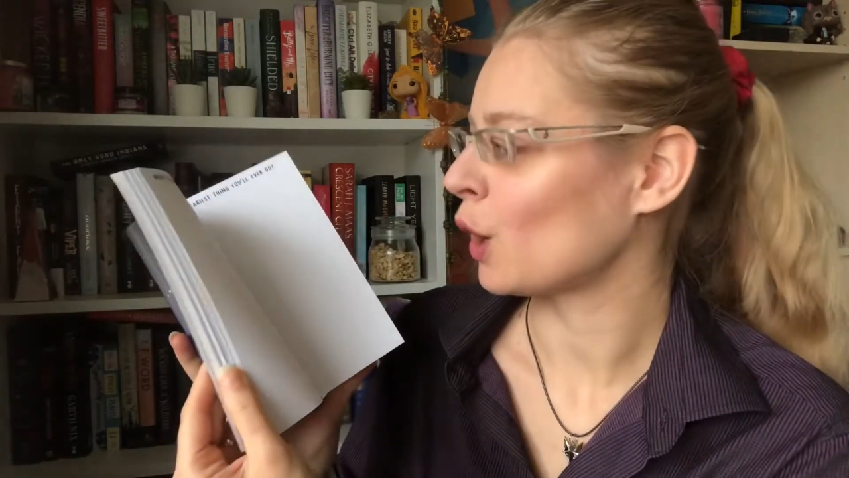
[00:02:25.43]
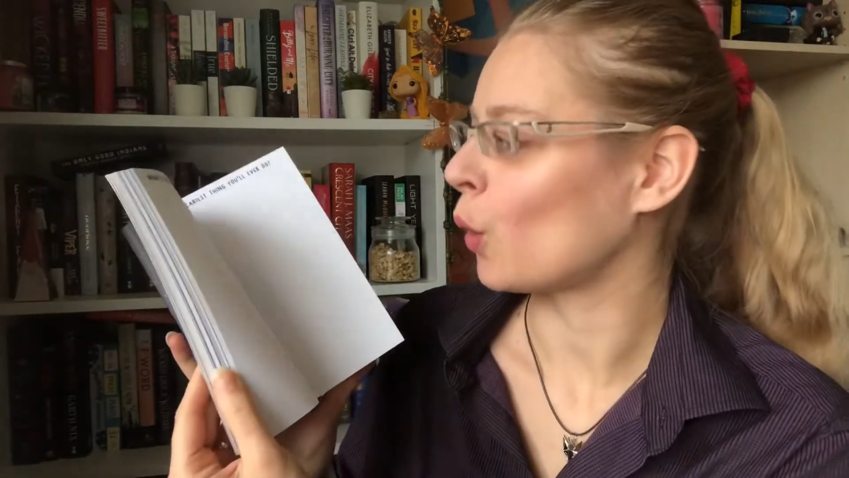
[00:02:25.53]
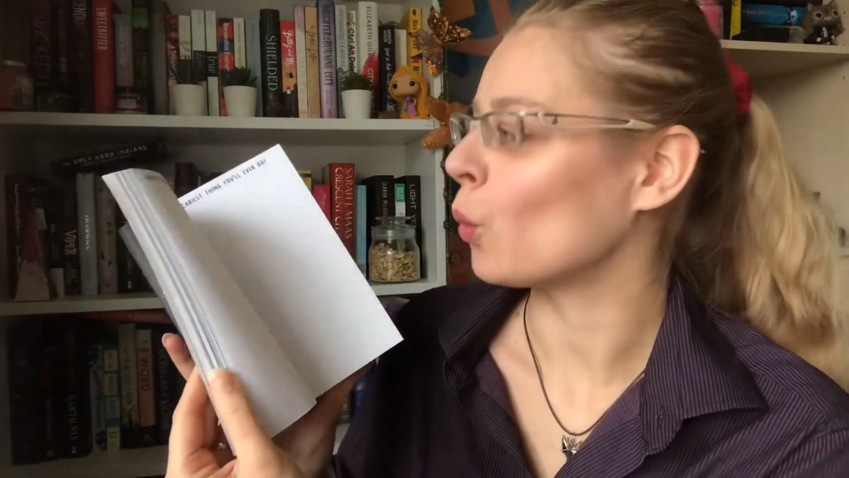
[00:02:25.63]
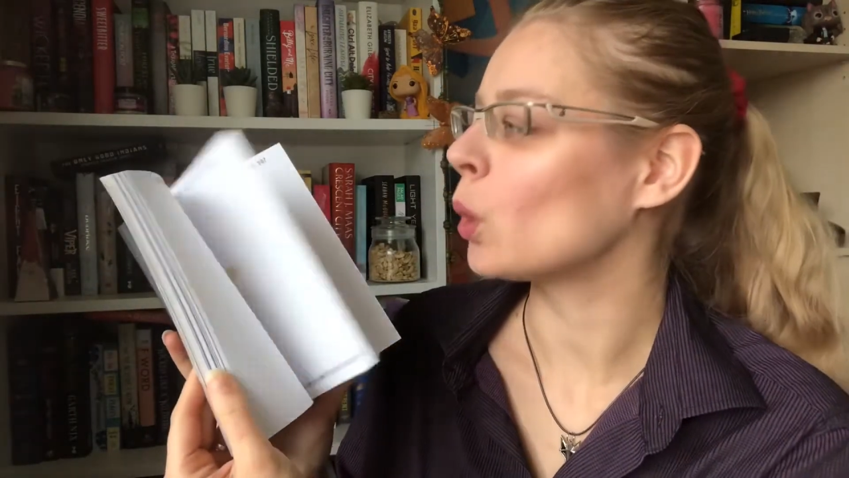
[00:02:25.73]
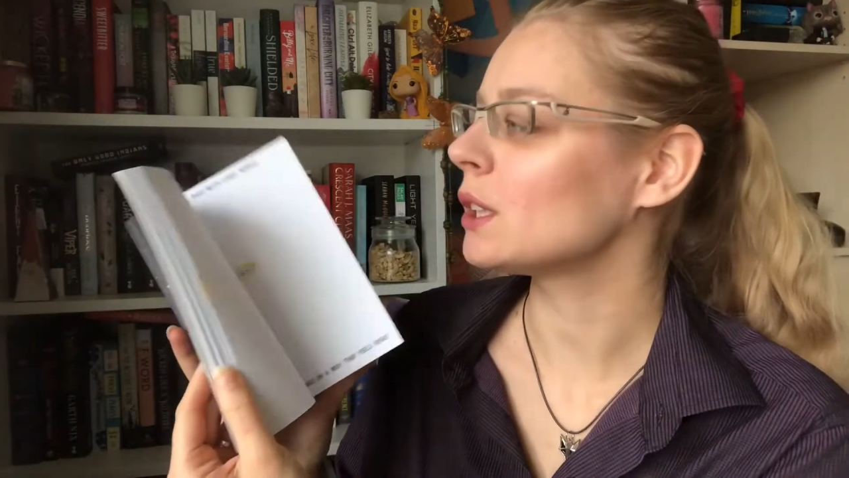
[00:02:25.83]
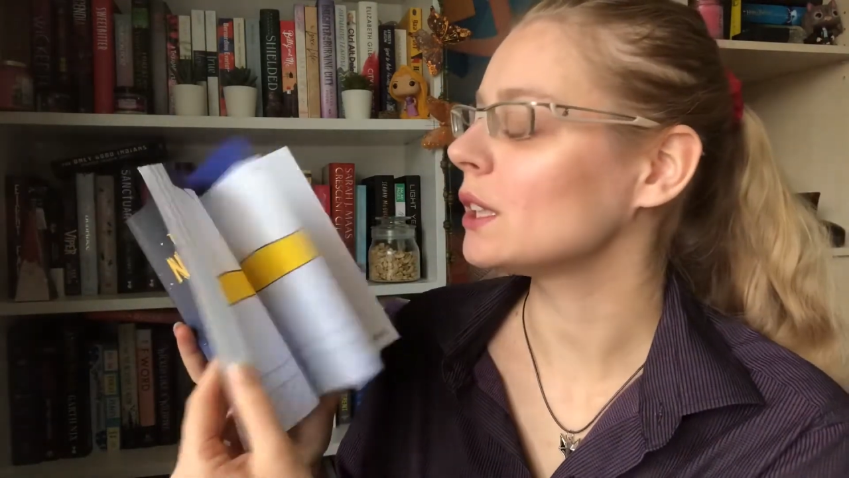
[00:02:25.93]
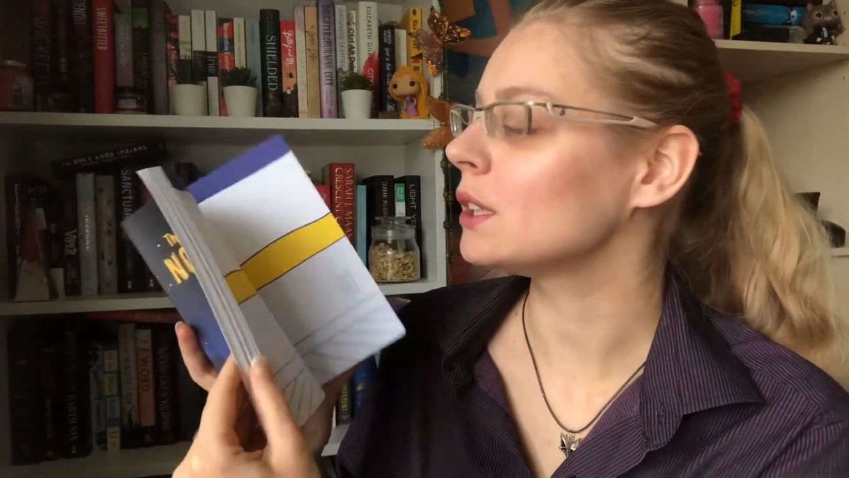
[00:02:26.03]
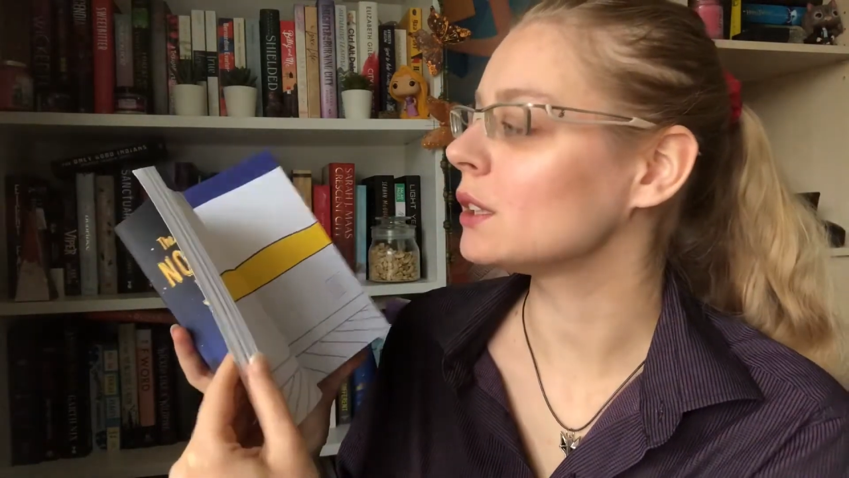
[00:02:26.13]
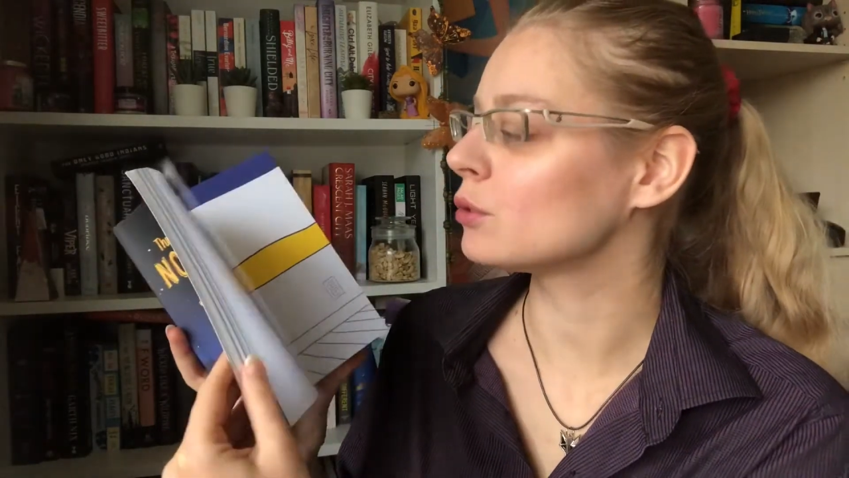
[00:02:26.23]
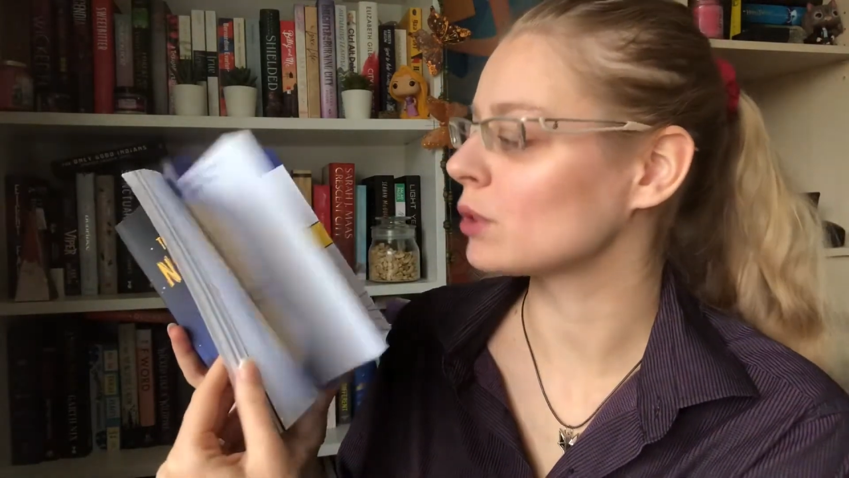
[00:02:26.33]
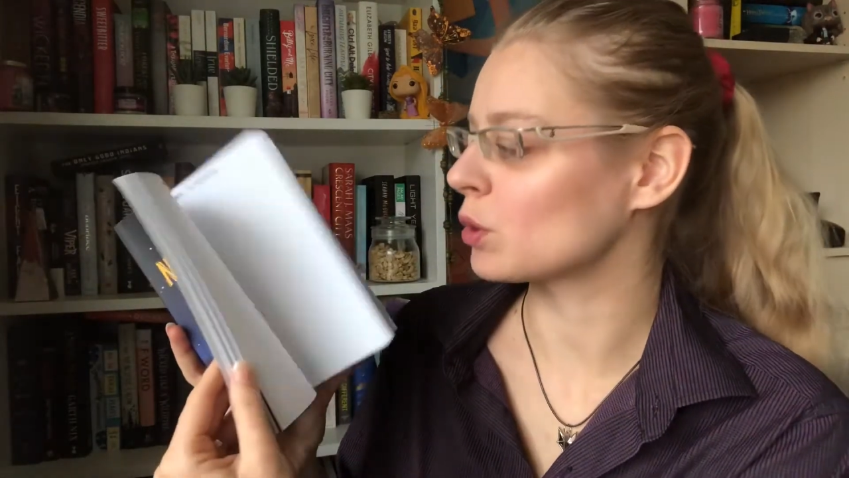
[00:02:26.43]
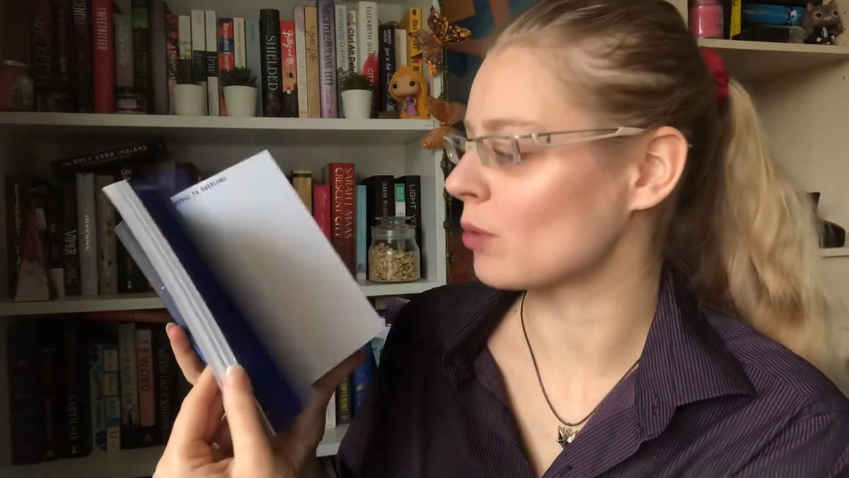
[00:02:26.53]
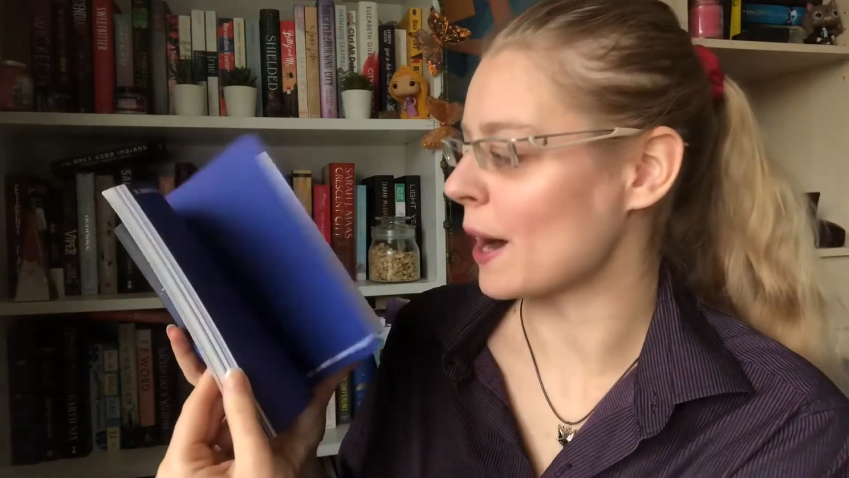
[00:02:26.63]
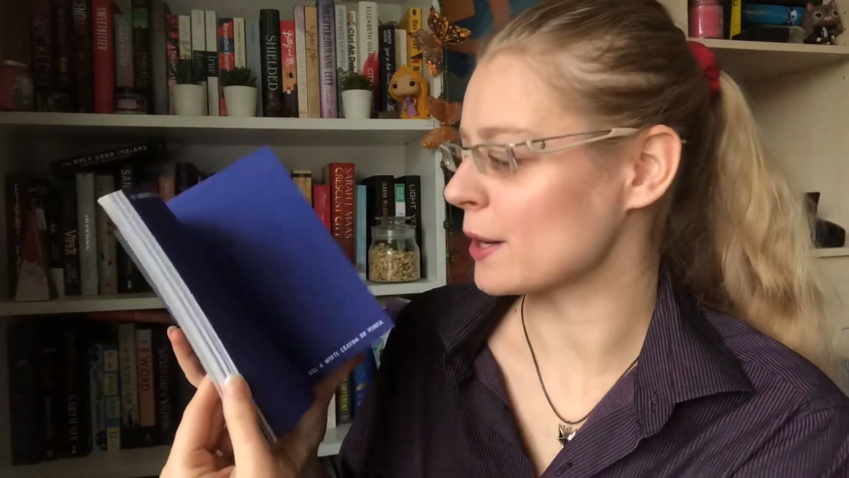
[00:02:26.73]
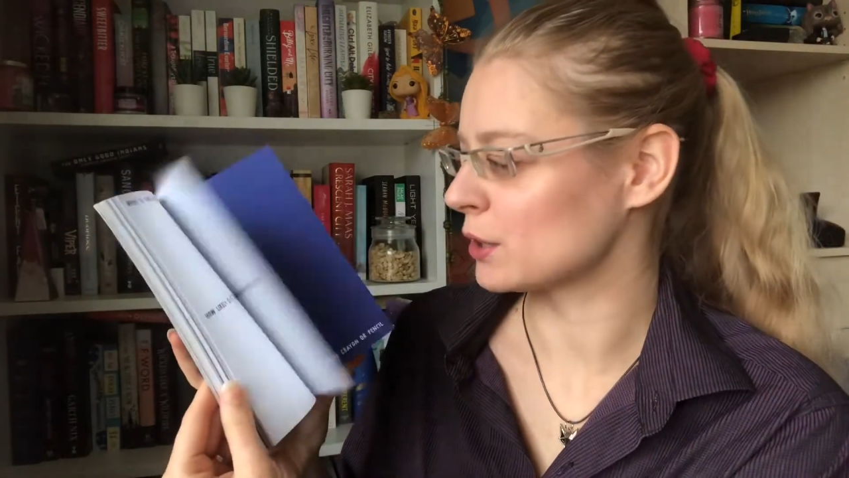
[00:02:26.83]
what it
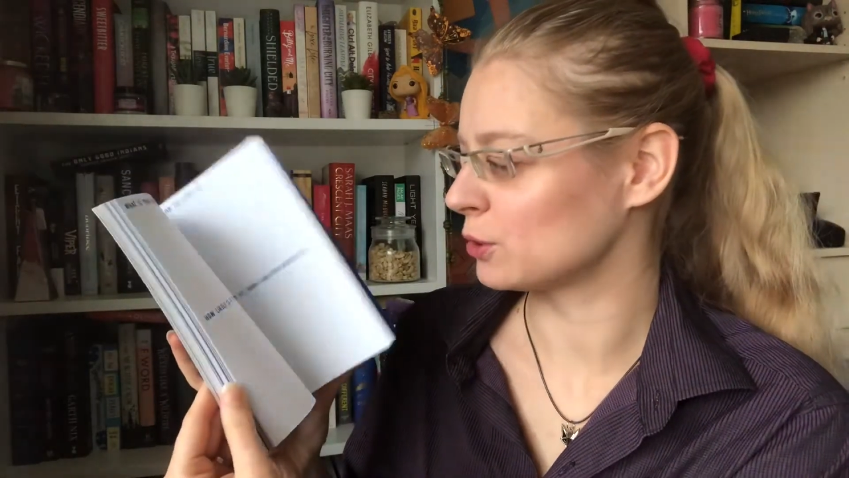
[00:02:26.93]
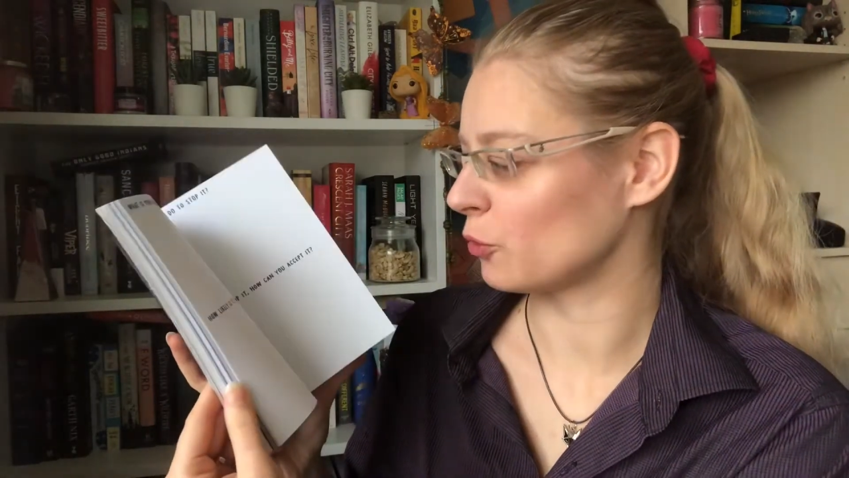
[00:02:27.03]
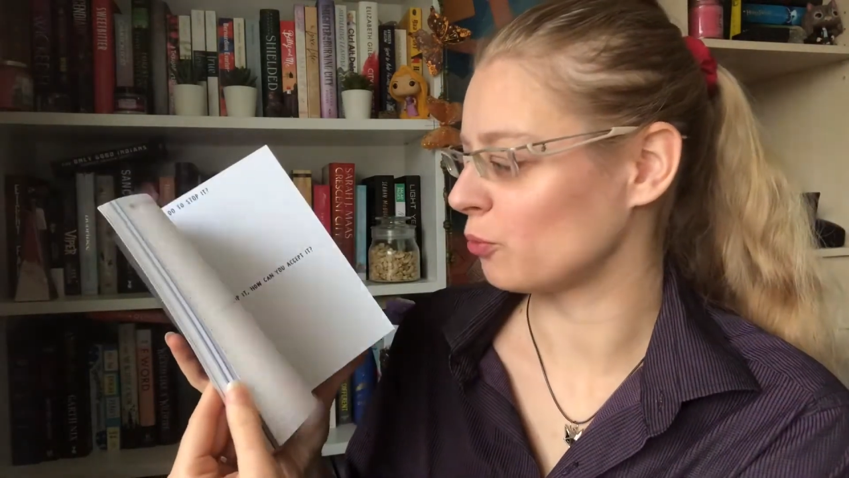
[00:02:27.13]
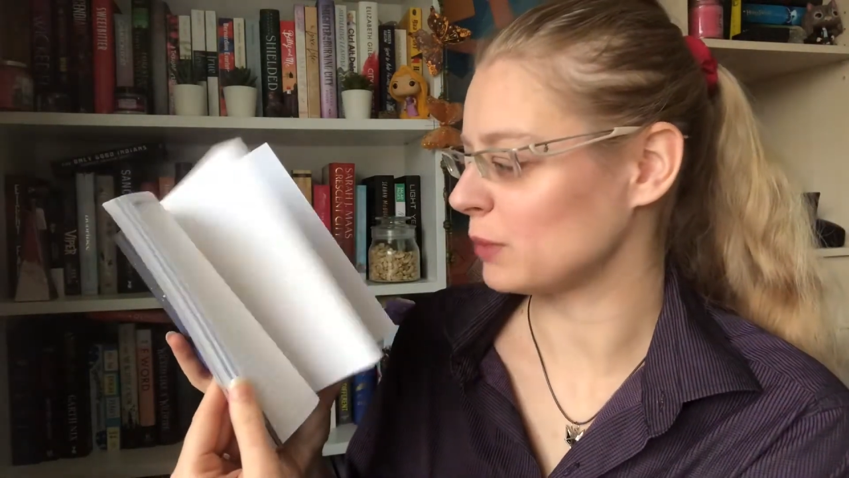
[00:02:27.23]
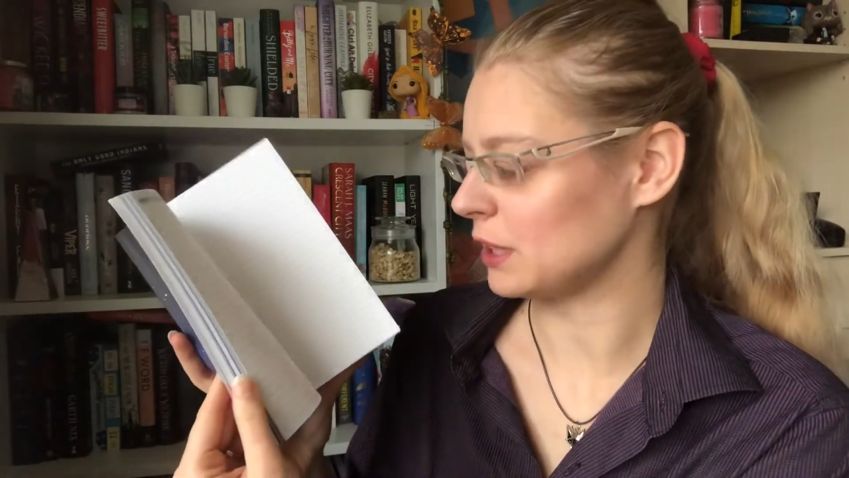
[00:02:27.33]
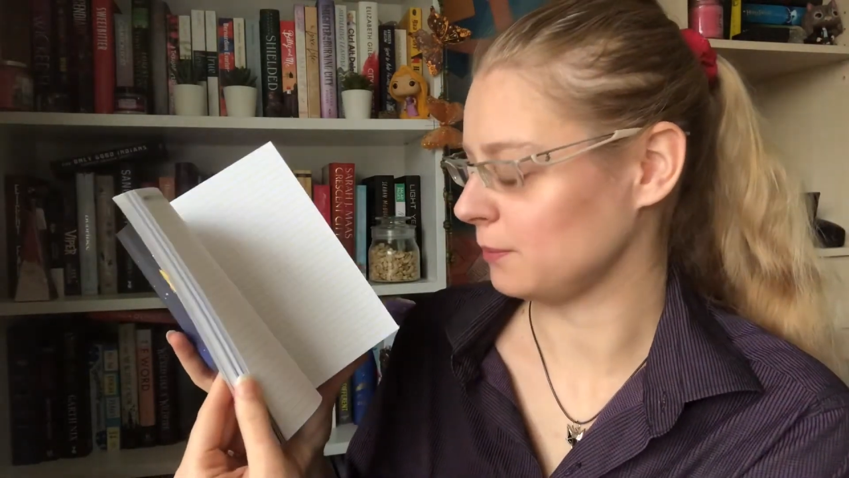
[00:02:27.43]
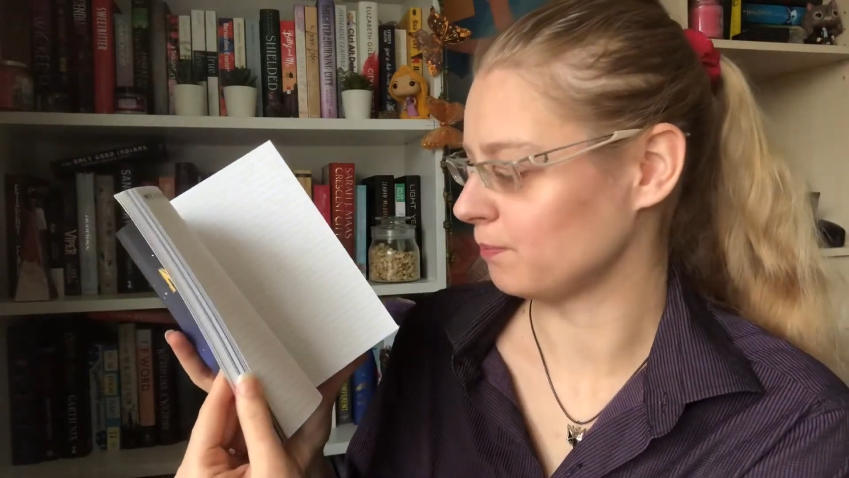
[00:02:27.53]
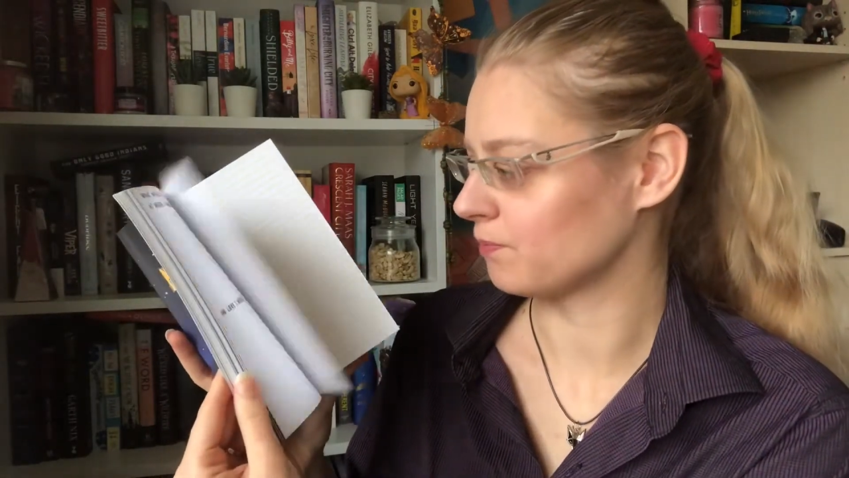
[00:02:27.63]
requires of me.